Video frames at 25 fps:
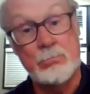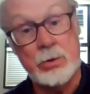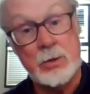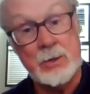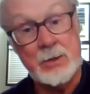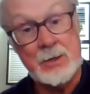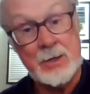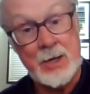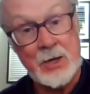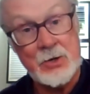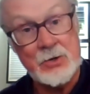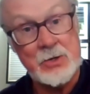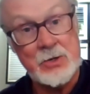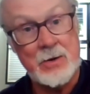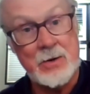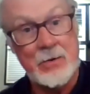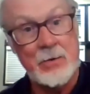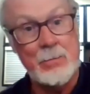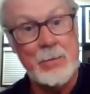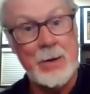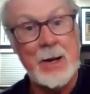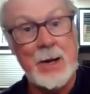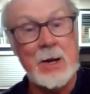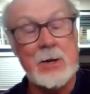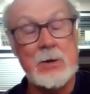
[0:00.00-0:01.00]
protection of
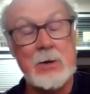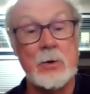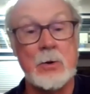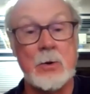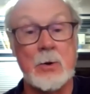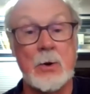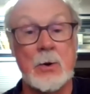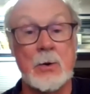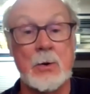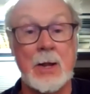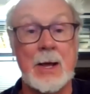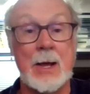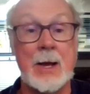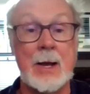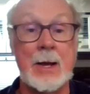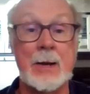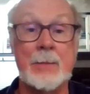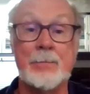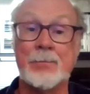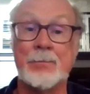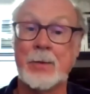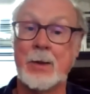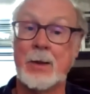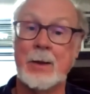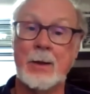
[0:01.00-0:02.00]
the main Union
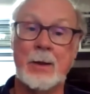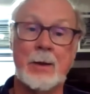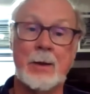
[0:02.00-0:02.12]
line